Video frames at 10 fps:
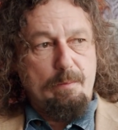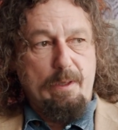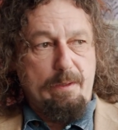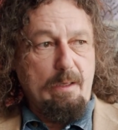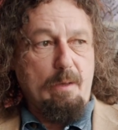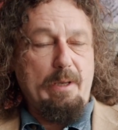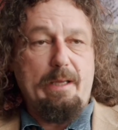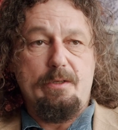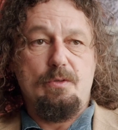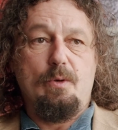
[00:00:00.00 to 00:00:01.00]
But I think we
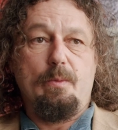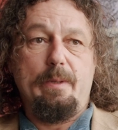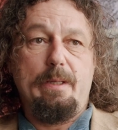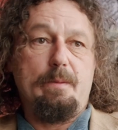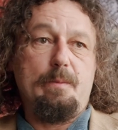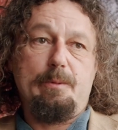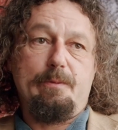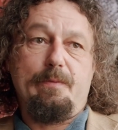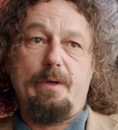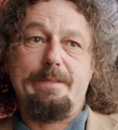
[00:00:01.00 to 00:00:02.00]
had a strong bid and we were
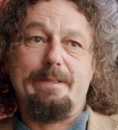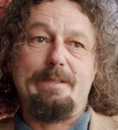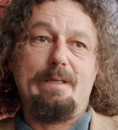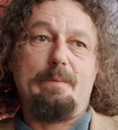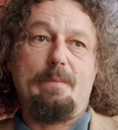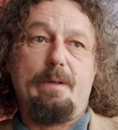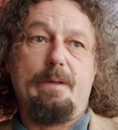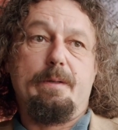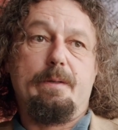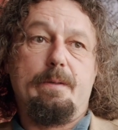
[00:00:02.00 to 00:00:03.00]
invited to take
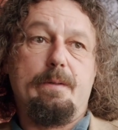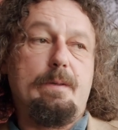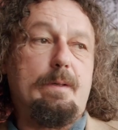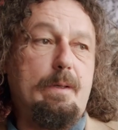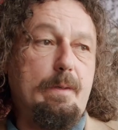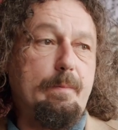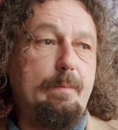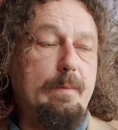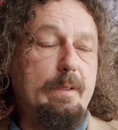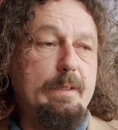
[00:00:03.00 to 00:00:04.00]
part
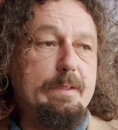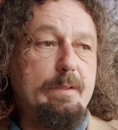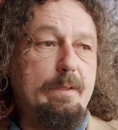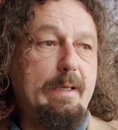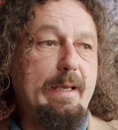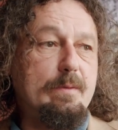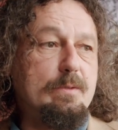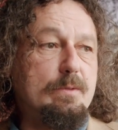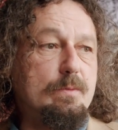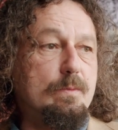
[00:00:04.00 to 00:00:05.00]
in this. So the
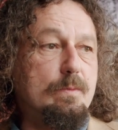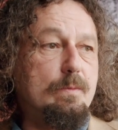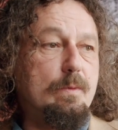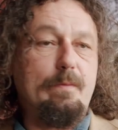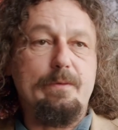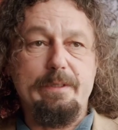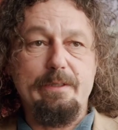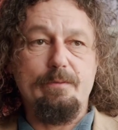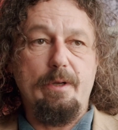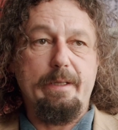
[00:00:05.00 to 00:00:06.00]
council
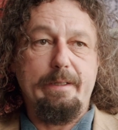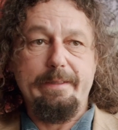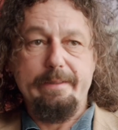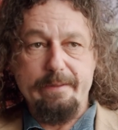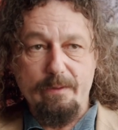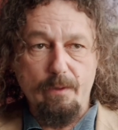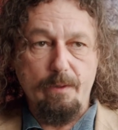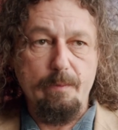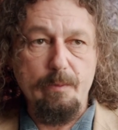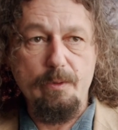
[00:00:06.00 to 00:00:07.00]
obviously is running this. It's not a
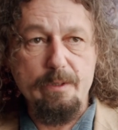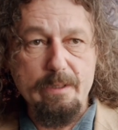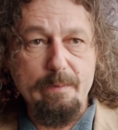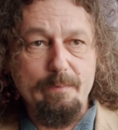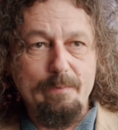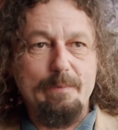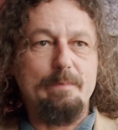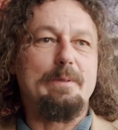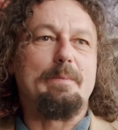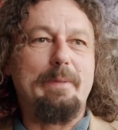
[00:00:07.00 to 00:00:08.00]
community,
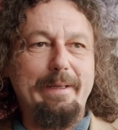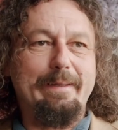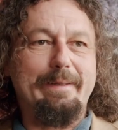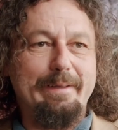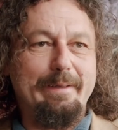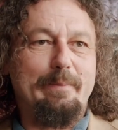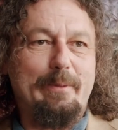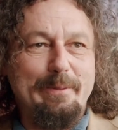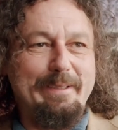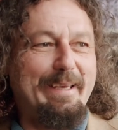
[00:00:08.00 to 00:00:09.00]
it's bigger than the
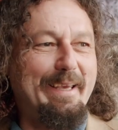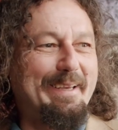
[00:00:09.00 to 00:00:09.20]
community.